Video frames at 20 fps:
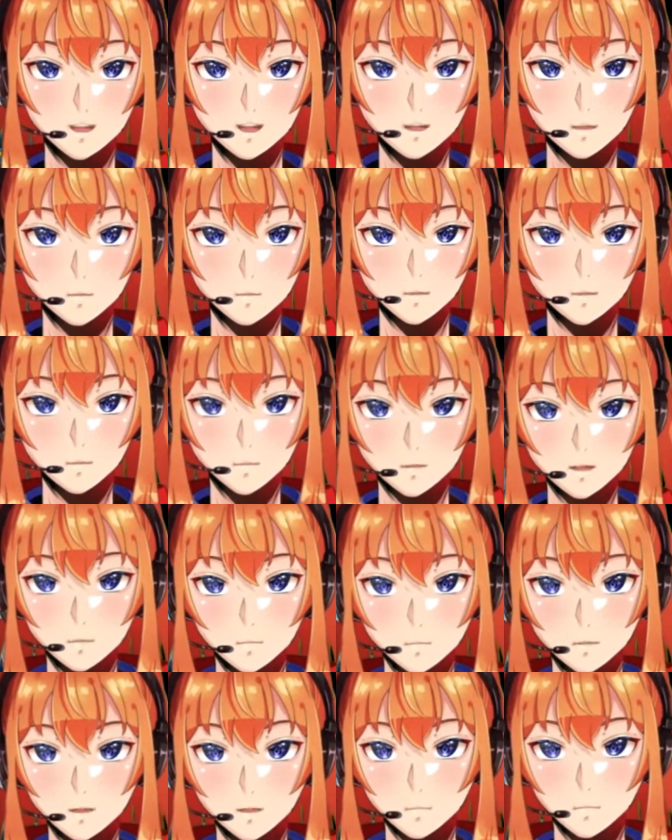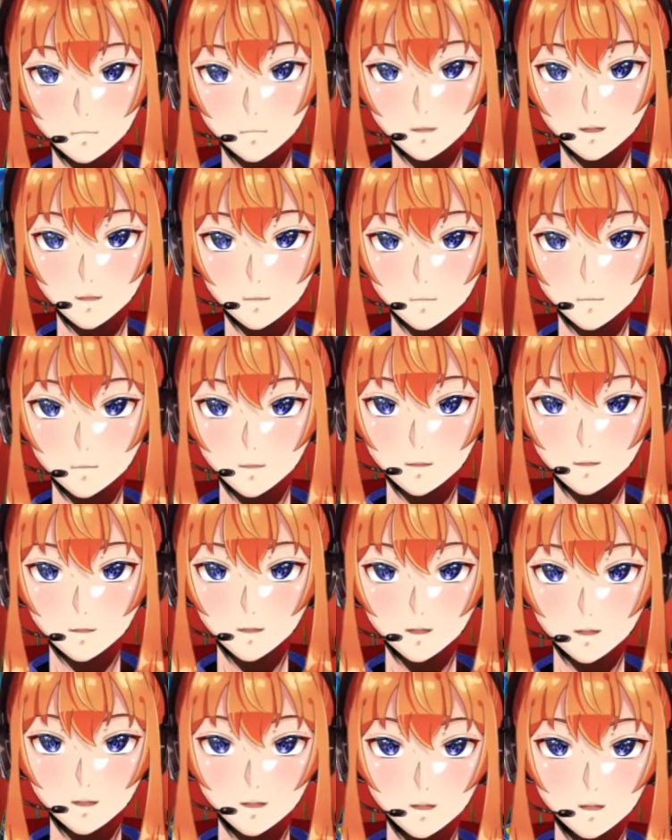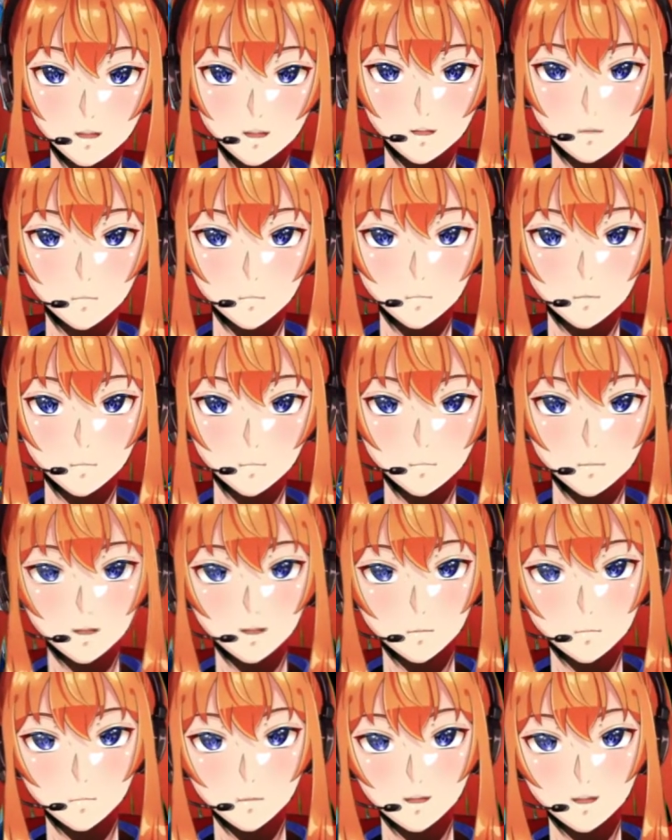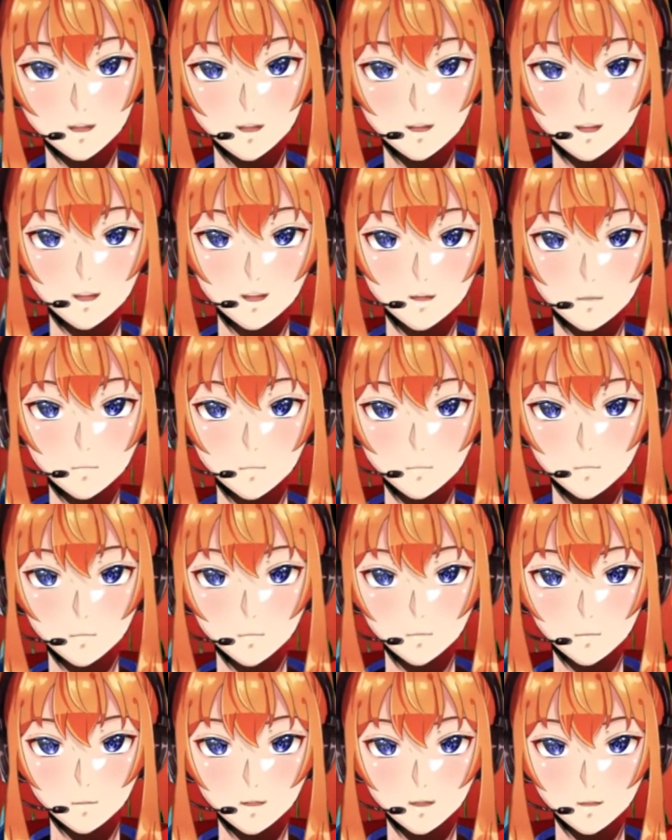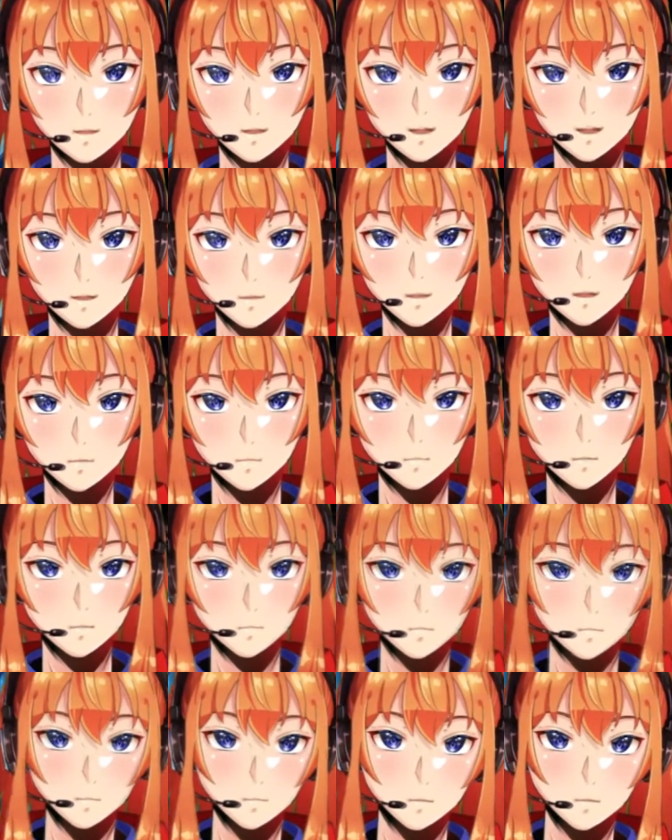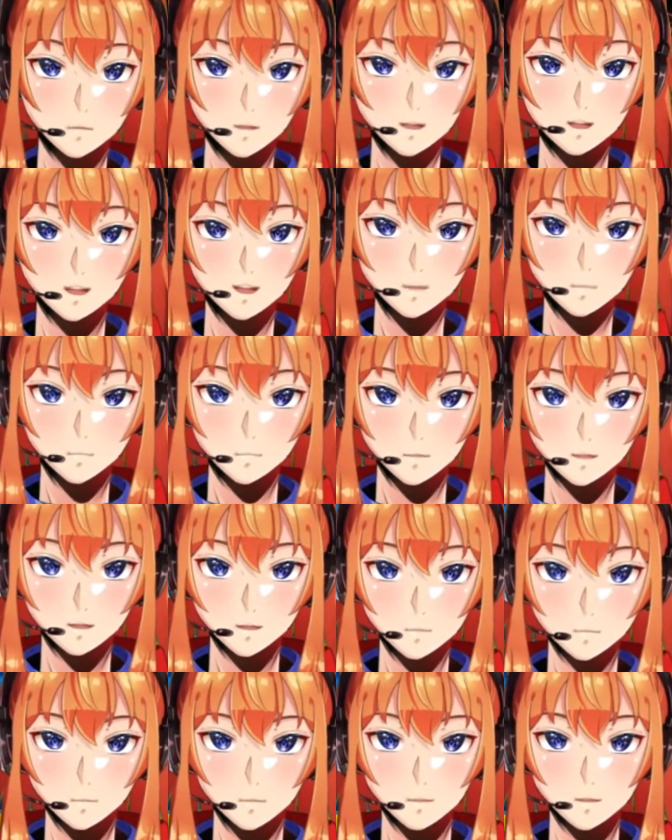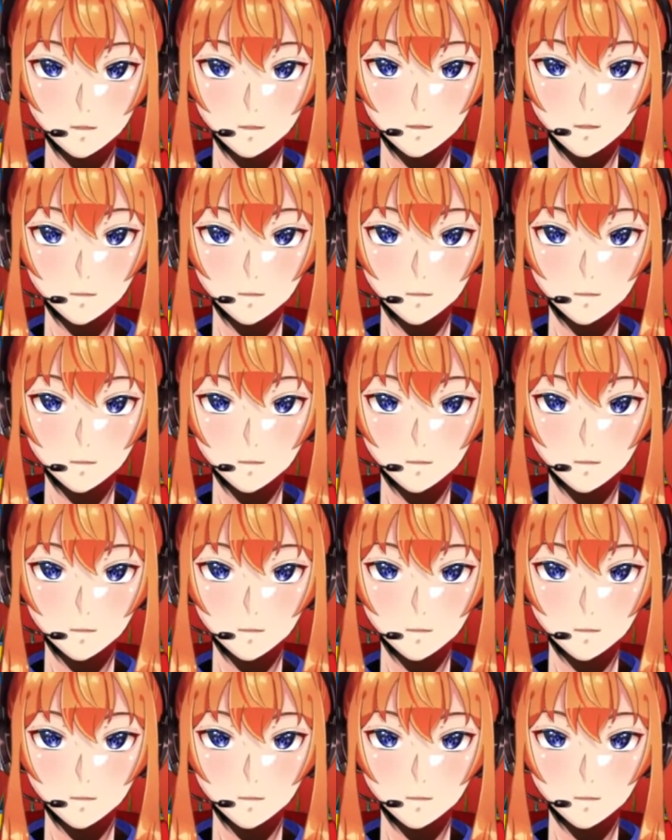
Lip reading: and trade with other players. We found in general that these lobbies were mostly empty. The